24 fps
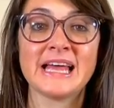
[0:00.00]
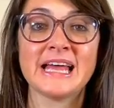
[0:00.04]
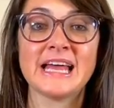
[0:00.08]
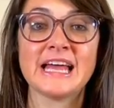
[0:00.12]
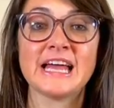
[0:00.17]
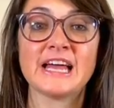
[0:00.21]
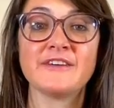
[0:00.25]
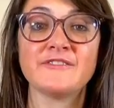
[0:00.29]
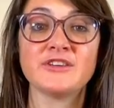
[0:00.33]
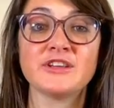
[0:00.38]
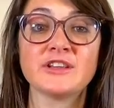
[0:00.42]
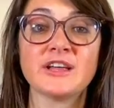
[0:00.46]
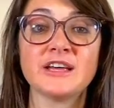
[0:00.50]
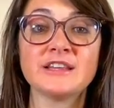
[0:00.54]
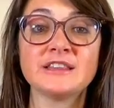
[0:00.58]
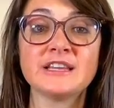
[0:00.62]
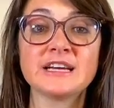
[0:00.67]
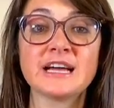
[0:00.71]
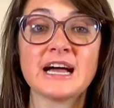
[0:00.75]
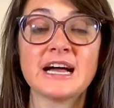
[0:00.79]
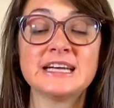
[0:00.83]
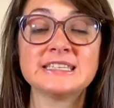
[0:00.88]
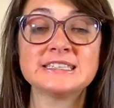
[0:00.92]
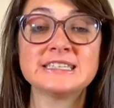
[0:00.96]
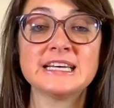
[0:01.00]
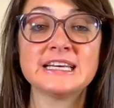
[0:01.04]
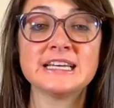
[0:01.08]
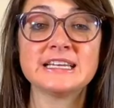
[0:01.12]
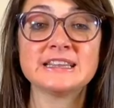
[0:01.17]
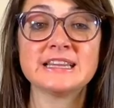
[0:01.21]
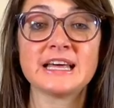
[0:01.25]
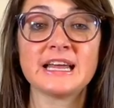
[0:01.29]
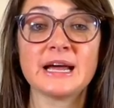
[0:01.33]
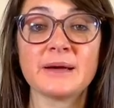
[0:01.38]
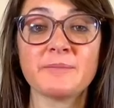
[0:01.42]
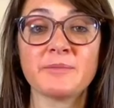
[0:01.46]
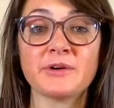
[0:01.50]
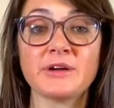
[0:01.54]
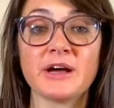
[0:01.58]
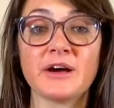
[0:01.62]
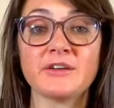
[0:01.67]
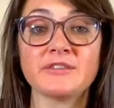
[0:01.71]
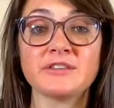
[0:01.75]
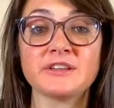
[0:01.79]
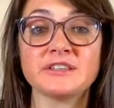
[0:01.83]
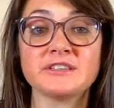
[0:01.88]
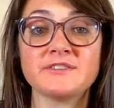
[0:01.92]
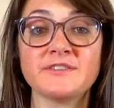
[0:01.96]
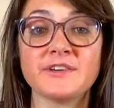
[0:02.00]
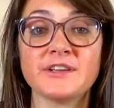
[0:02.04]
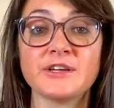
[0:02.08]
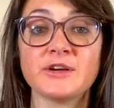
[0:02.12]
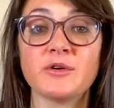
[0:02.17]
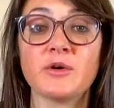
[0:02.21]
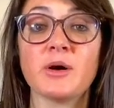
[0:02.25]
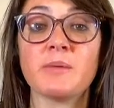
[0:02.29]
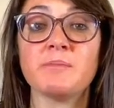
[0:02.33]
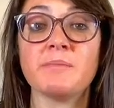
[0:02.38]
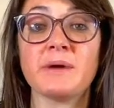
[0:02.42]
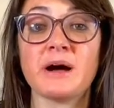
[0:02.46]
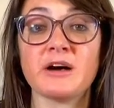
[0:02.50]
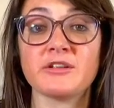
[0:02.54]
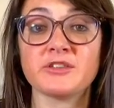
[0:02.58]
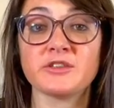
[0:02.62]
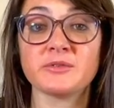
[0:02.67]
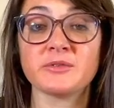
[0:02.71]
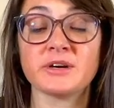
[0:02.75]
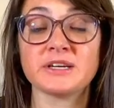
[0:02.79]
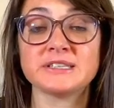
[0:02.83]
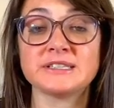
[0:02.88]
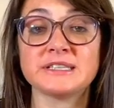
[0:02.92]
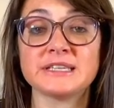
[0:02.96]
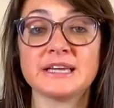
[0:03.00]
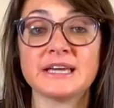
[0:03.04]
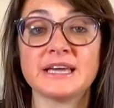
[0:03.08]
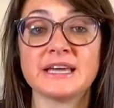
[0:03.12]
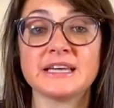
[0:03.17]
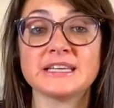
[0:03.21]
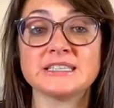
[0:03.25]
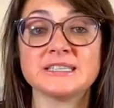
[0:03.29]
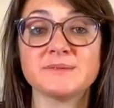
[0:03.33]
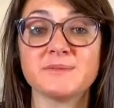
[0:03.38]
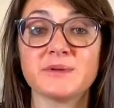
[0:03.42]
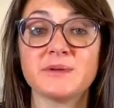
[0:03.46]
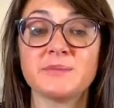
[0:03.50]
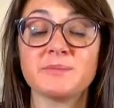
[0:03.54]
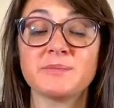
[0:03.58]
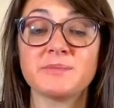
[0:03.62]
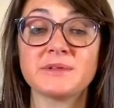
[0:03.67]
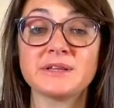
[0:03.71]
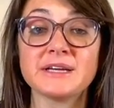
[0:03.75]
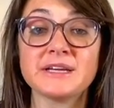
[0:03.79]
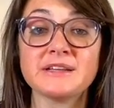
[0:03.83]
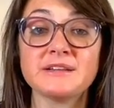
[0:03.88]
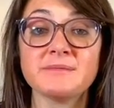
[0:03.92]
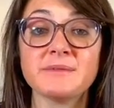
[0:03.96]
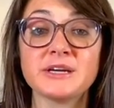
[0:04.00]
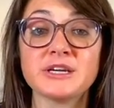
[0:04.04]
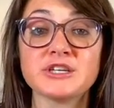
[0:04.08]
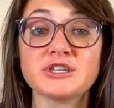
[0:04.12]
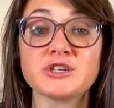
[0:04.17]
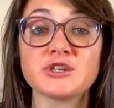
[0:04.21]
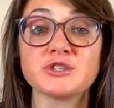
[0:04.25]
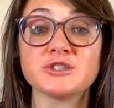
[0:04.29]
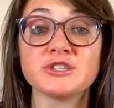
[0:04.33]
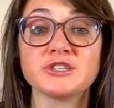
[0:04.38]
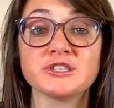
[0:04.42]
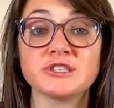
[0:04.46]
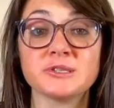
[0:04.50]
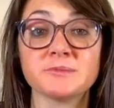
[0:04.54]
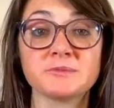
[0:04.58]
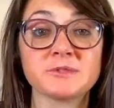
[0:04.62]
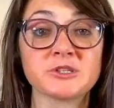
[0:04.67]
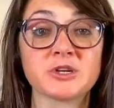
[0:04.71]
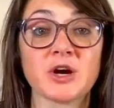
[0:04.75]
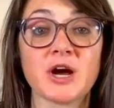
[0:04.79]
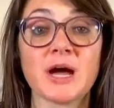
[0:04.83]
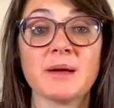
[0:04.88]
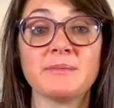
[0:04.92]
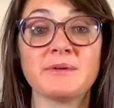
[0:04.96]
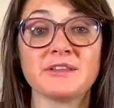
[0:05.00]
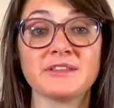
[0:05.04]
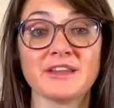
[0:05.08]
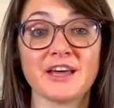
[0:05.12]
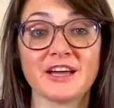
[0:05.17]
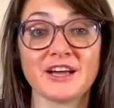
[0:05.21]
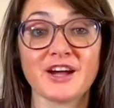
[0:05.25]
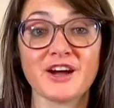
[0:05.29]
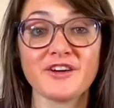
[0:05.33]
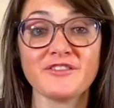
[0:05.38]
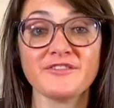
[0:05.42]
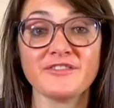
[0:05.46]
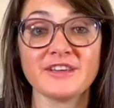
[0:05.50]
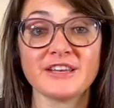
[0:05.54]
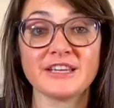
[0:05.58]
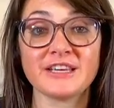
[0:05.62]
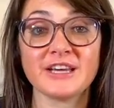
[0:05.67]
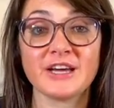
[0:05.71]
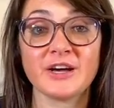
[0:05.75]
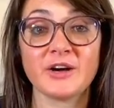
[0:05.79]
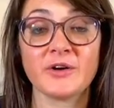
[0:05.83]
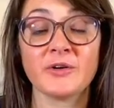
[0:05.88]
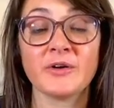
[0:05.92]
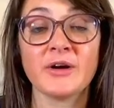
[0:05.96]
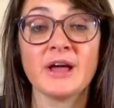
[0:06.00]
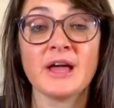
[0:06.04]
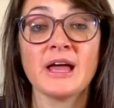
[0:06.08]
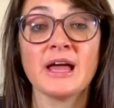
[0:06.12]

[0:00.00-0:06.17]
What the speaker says: If you like the content that I put out in this video about the resting hand splint, please make sure to subscribe and like our video.